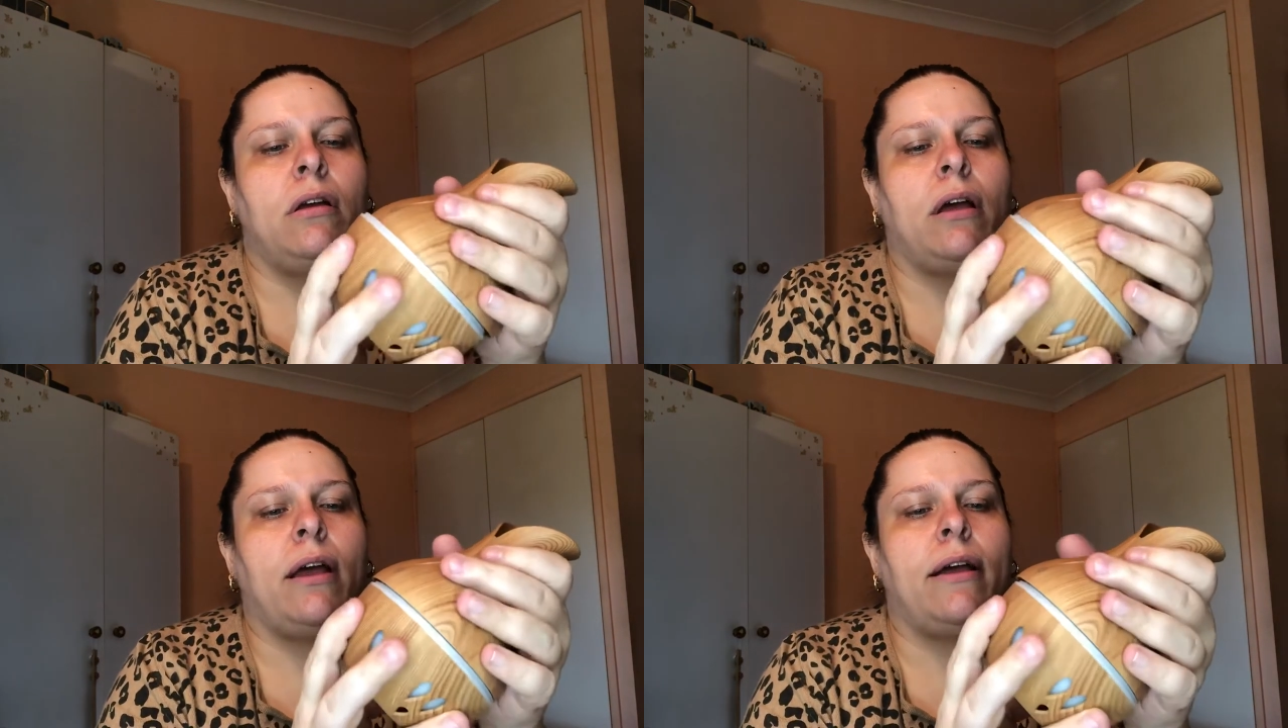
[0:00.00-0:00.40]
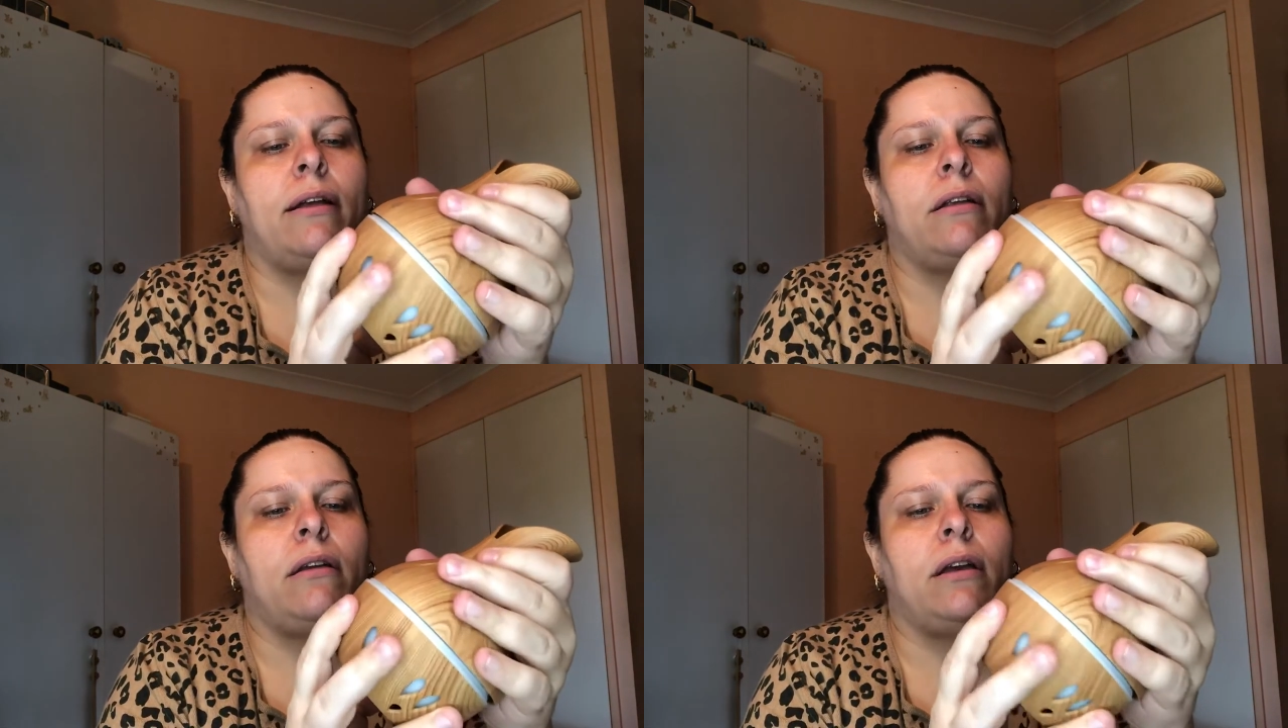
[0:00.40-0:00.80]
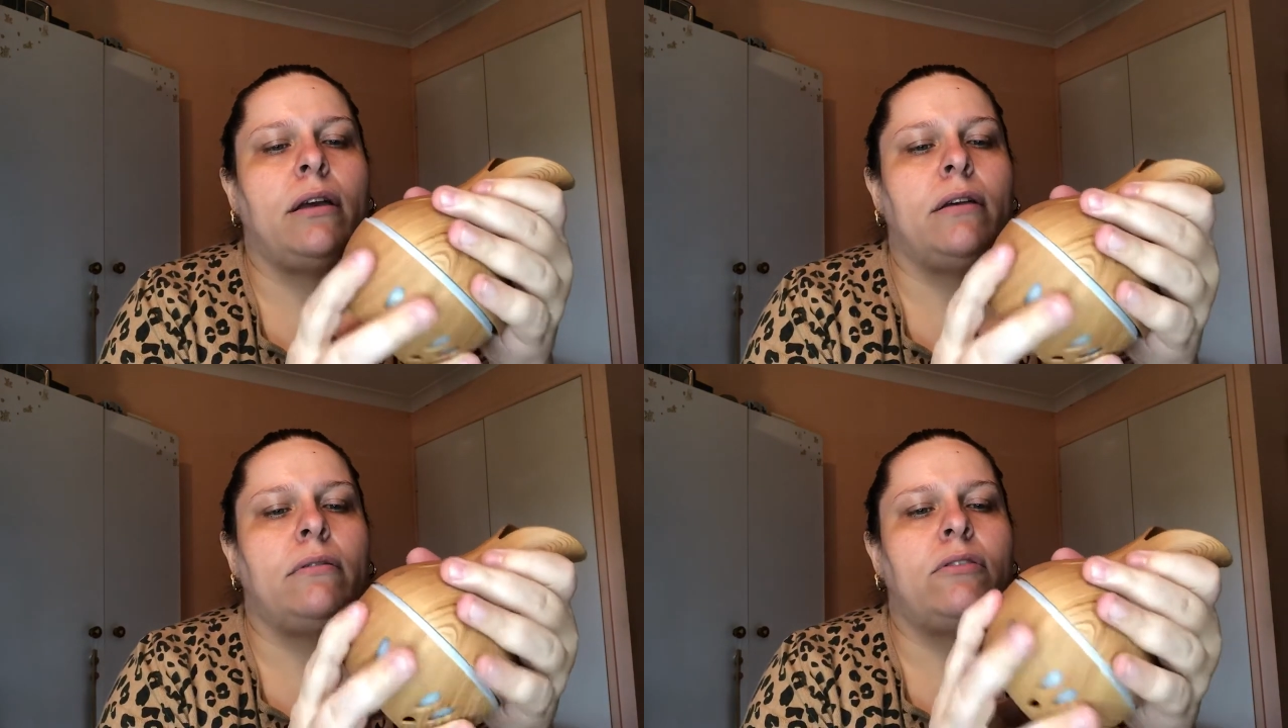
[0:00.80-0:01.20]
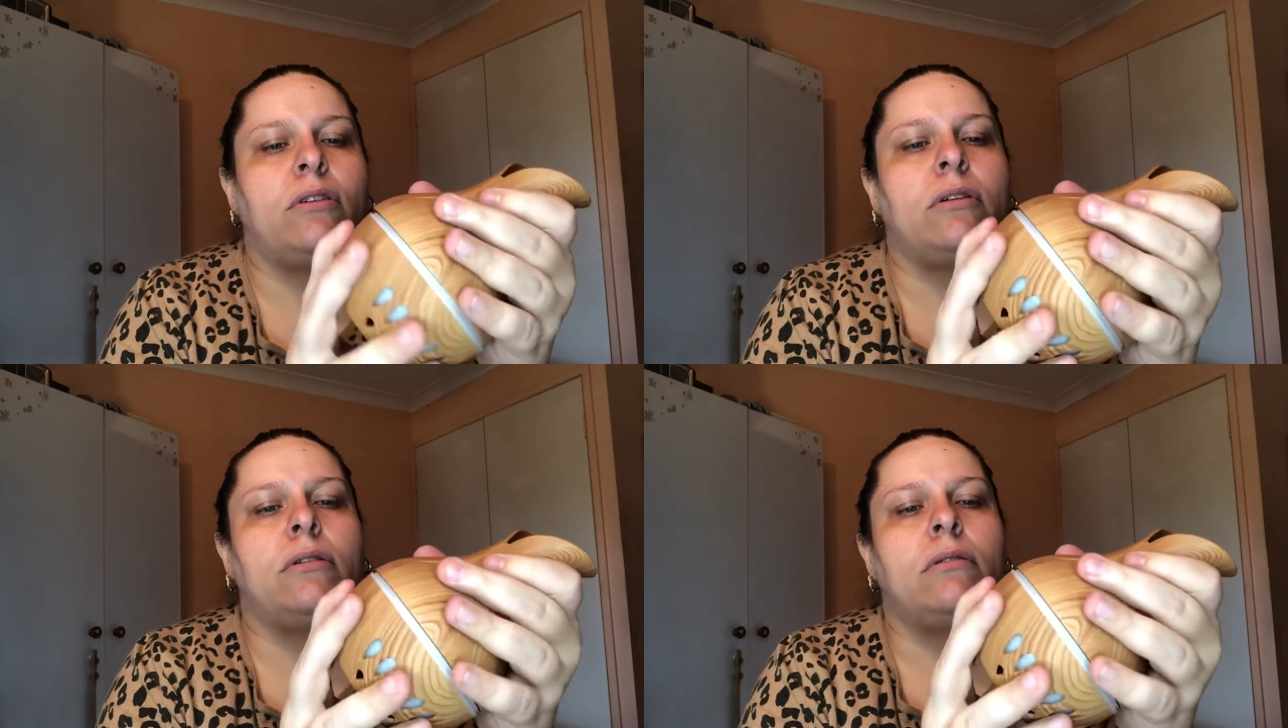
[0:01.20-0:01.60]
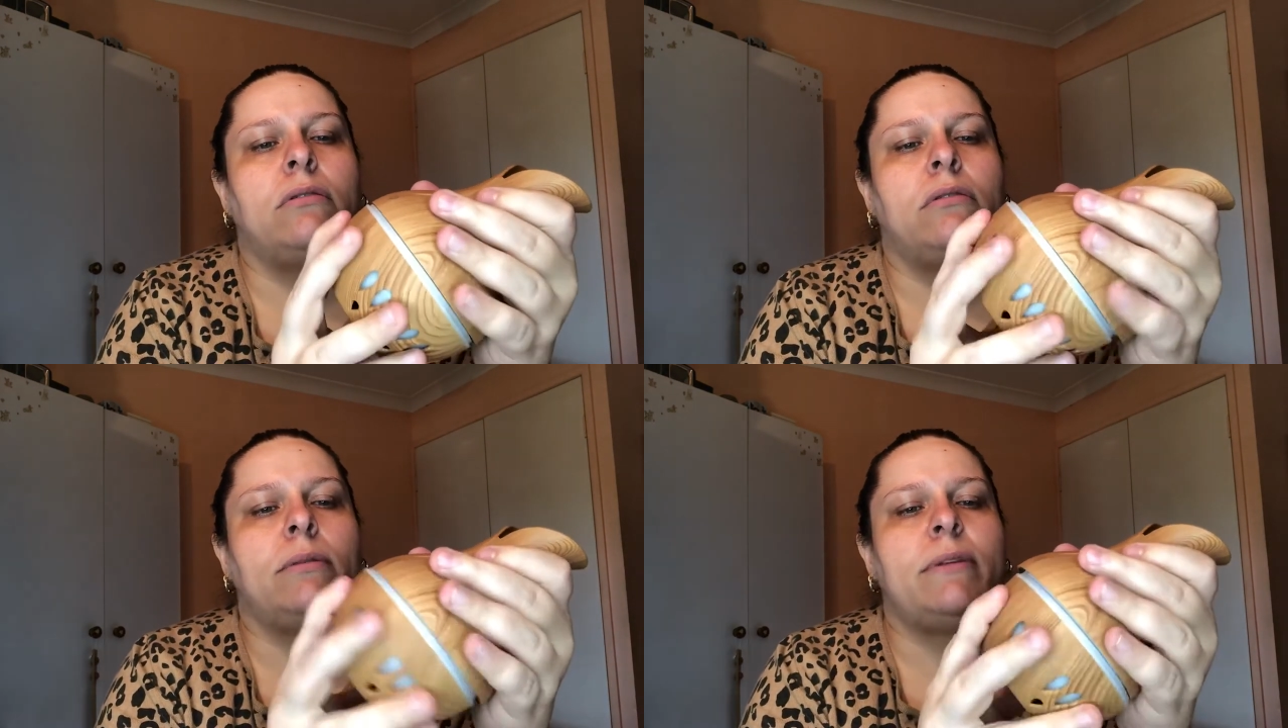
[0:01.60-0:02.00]
And yeah, so
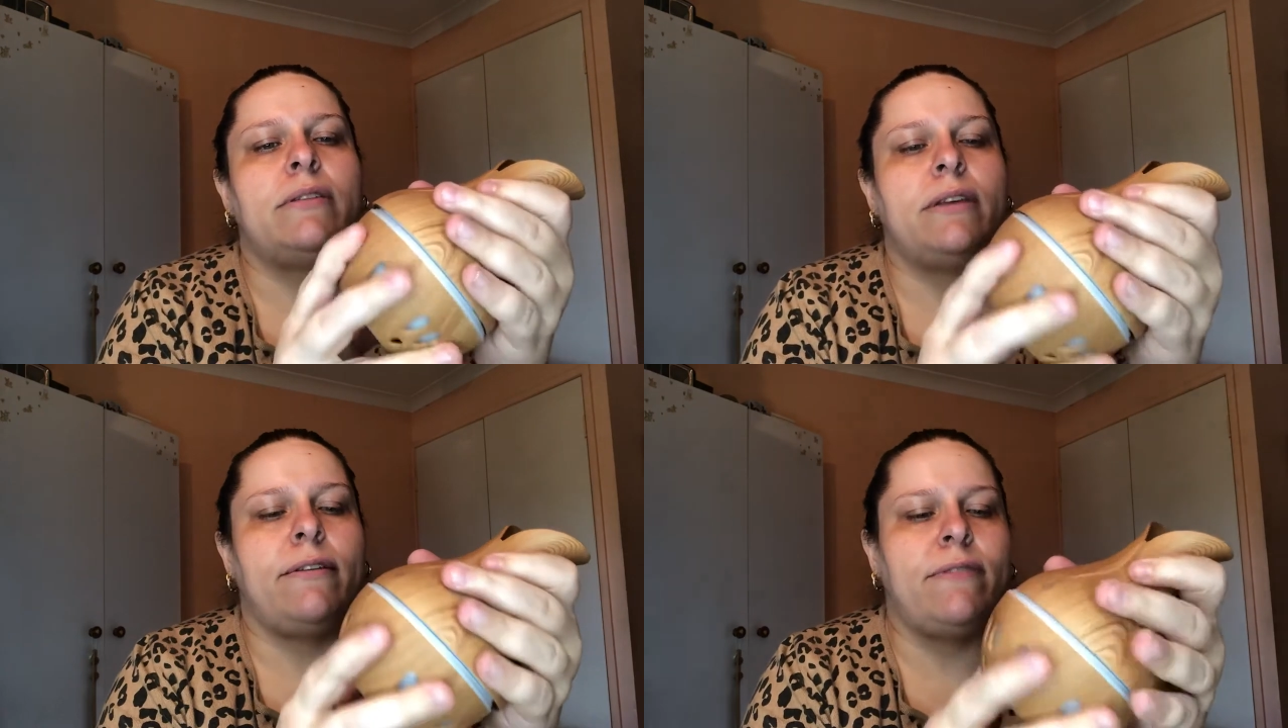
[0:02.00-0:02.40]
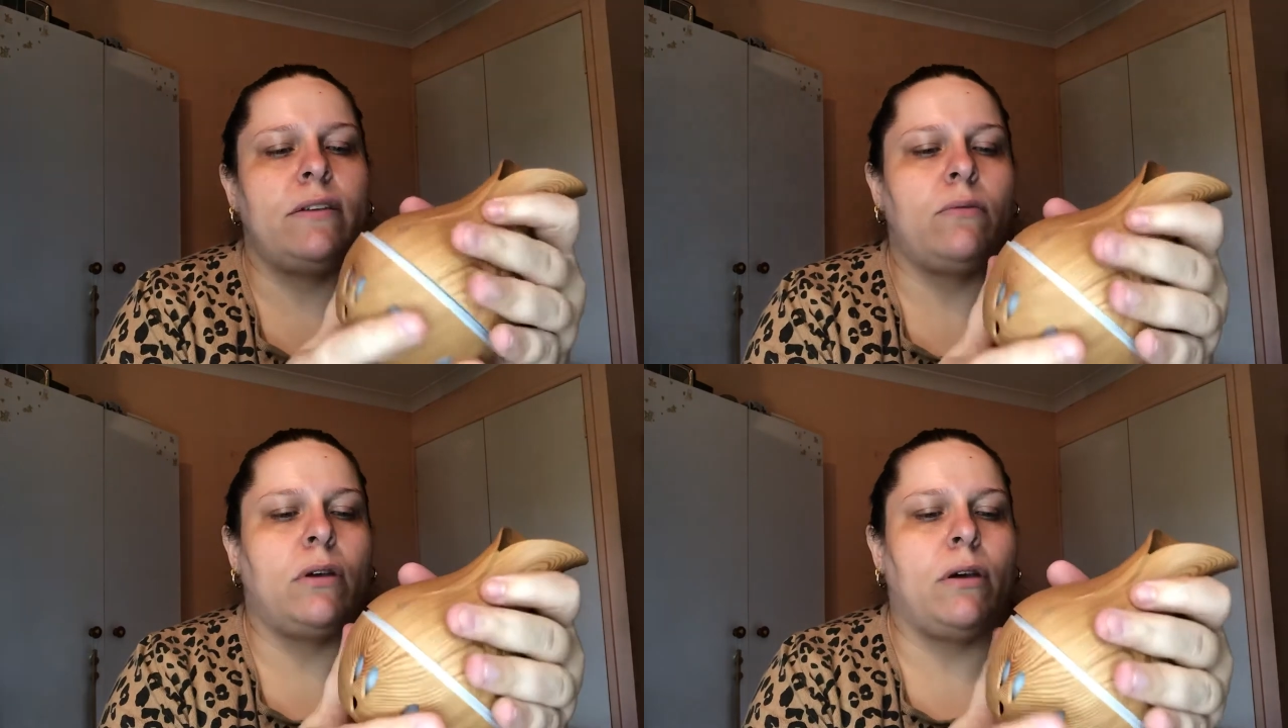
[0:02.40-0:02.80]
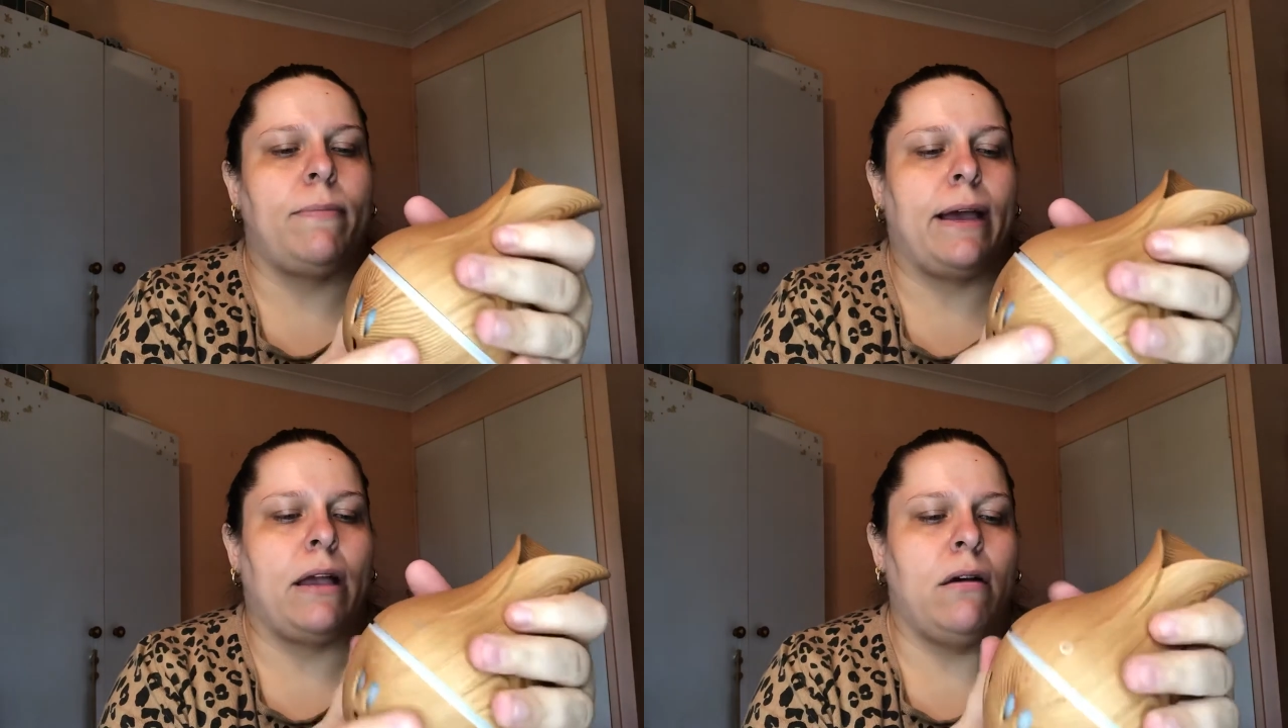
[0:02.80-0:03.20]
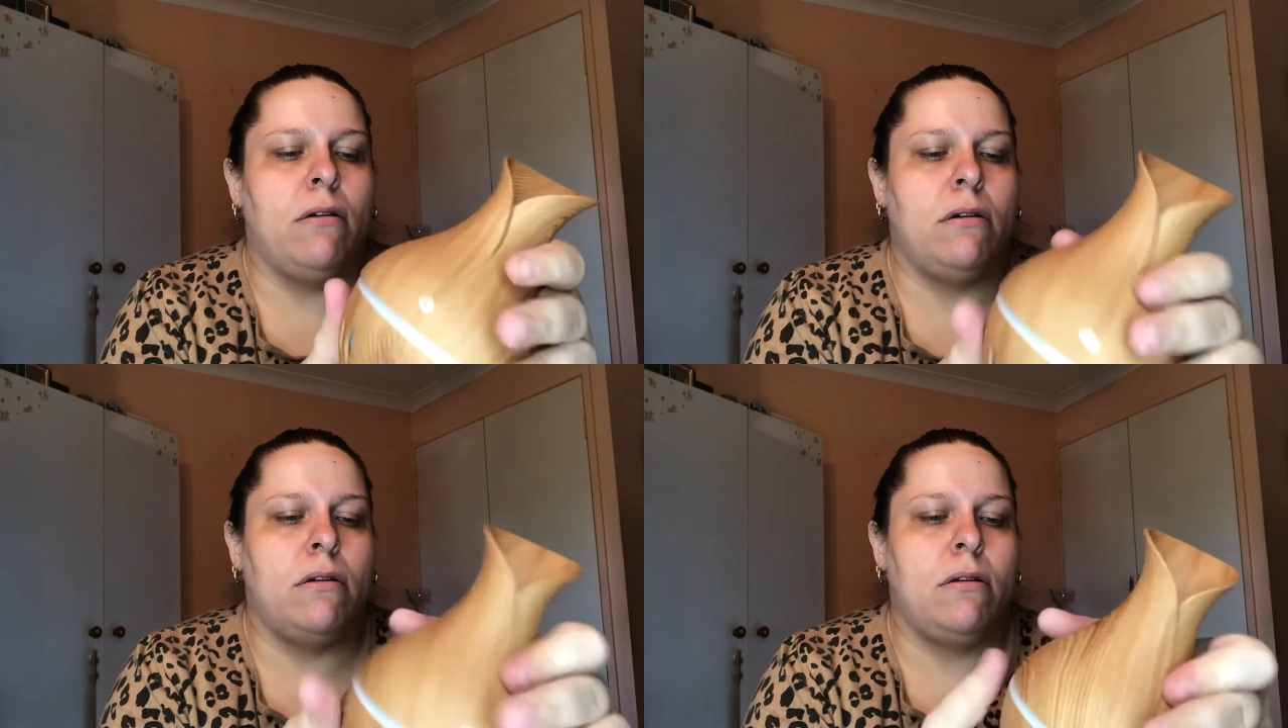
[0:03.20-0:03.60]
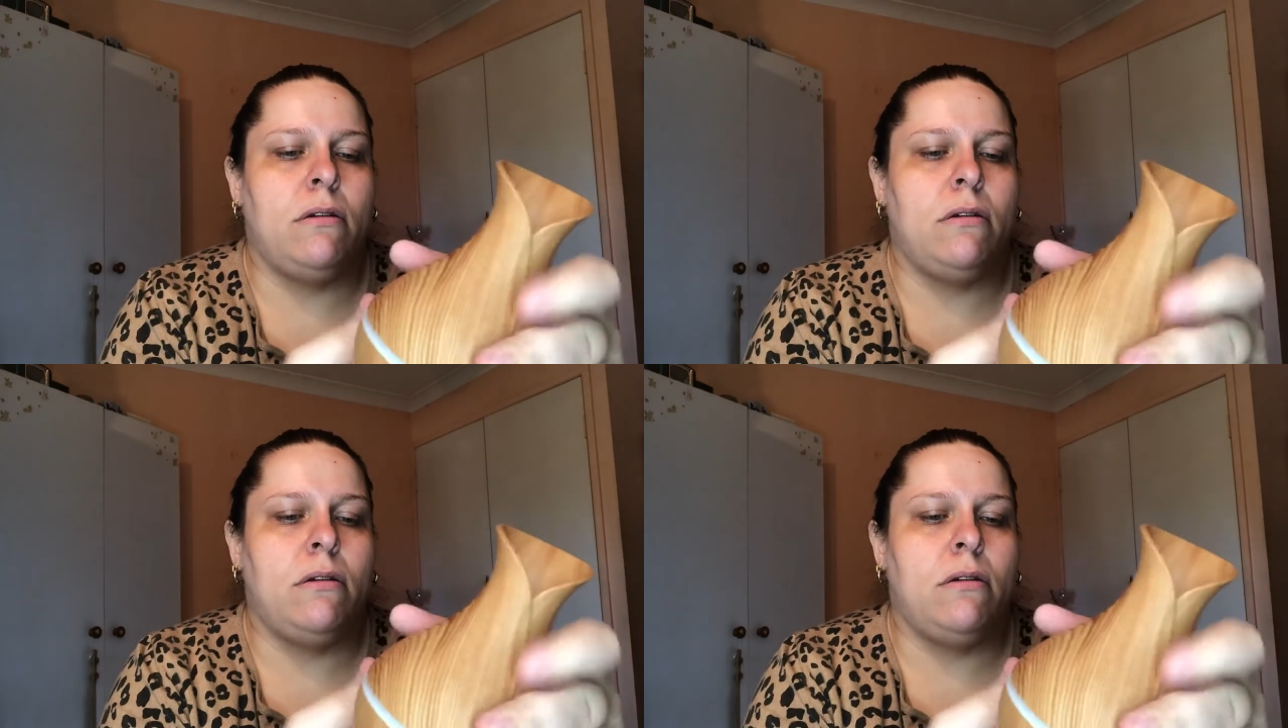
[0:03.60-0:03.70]
let me see if this will go back on.